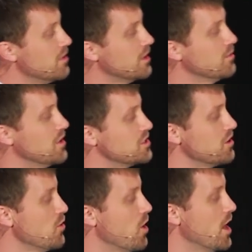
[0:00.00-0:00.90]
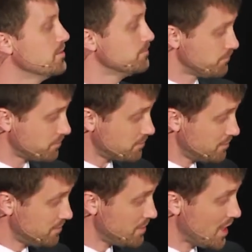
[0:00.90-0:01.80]
I'm going to show you why.
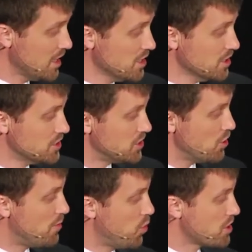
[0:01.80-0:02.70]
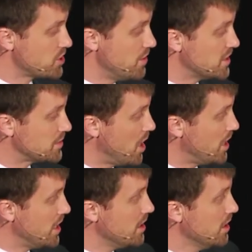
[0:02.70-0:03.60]
So a portion of this
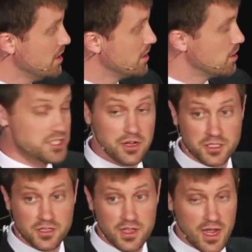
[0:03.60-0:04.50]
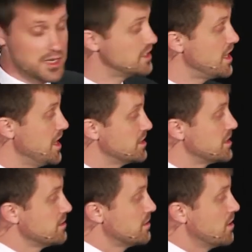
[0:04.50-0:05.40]
money goes here to the United
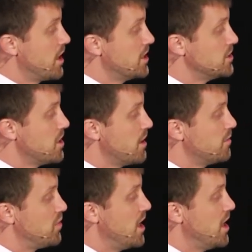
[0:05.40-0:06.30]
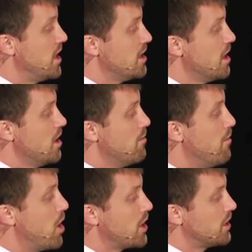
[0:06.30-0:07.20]
States. Okay, so you get to pay
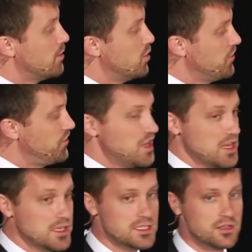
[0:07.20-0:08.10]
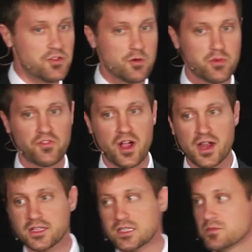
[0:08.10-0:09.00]
marketable fees if you're providing some